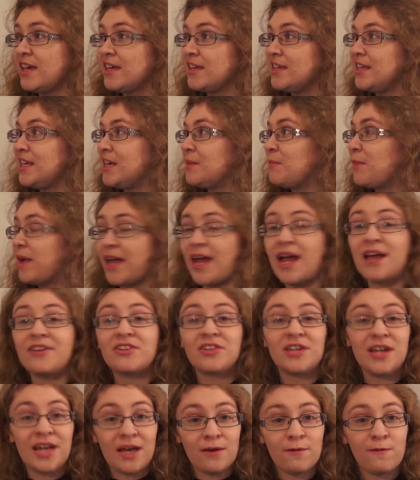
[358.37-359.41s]
you might
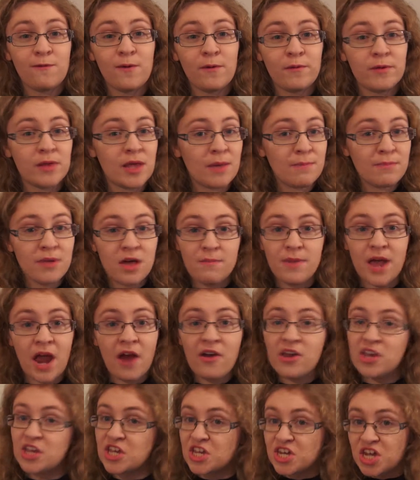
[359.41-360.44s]
actually have fun with that
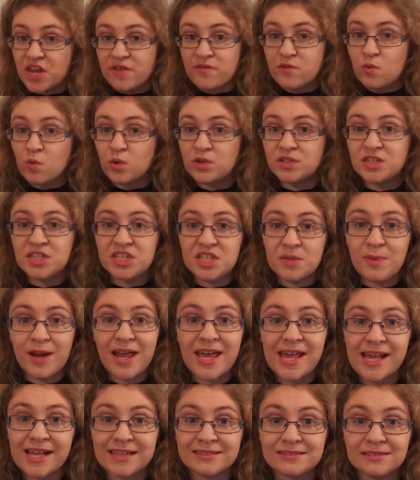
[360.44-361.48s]
barbarian you never wanted to play
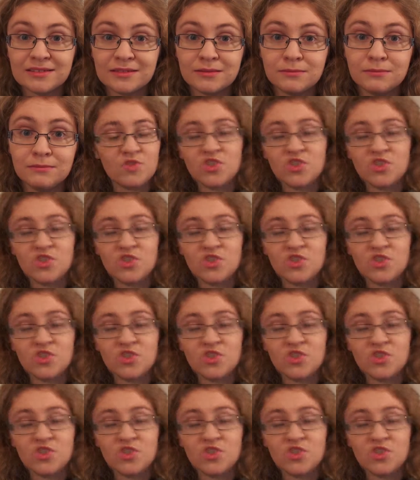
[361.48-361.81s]
as.